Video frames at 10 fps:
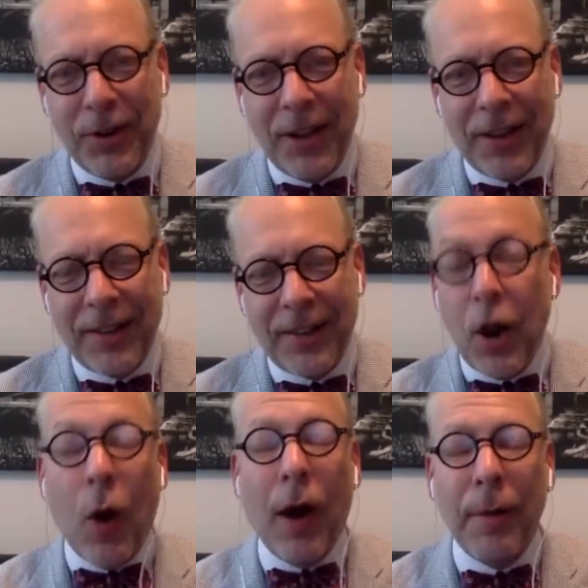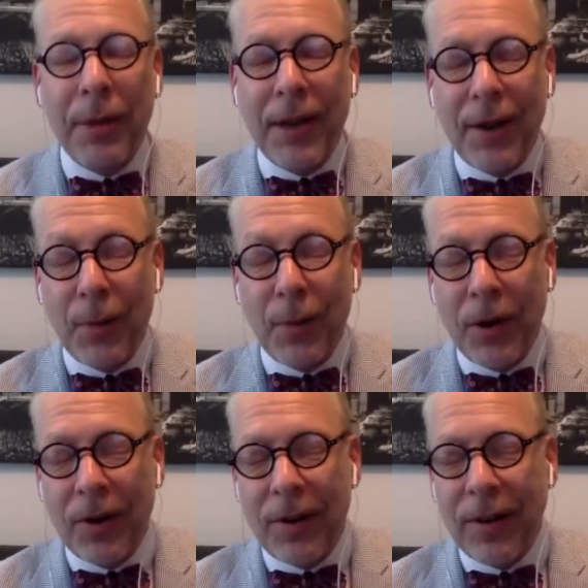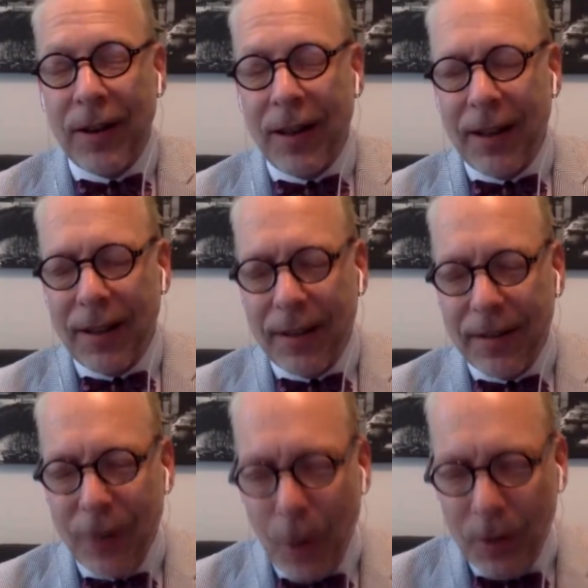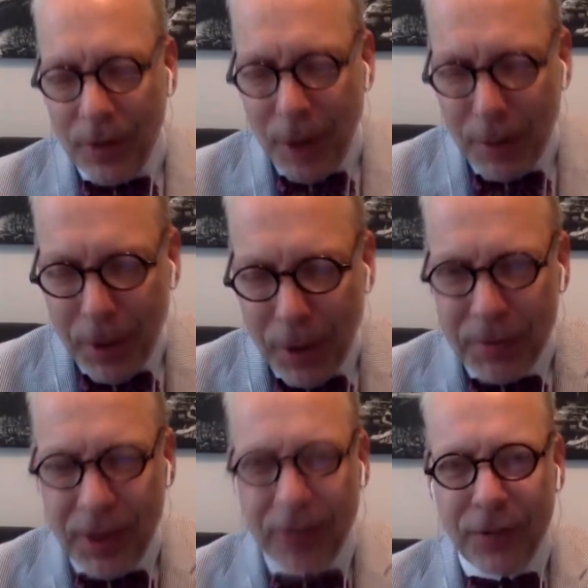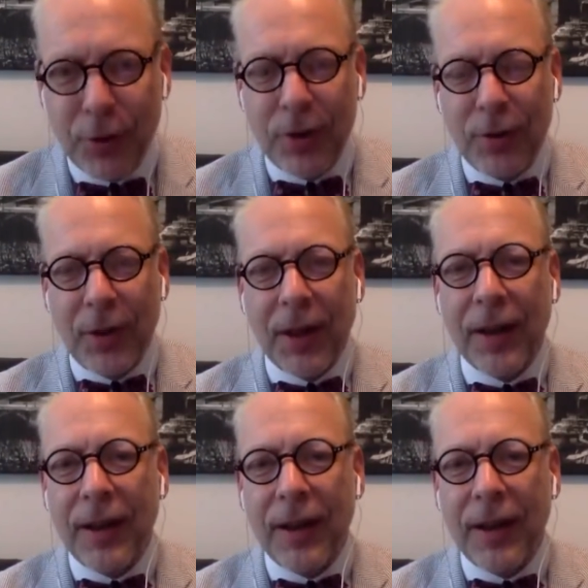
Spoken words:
yes. No, I mean, in a word, no, it's not a problem. Yes, you can do that.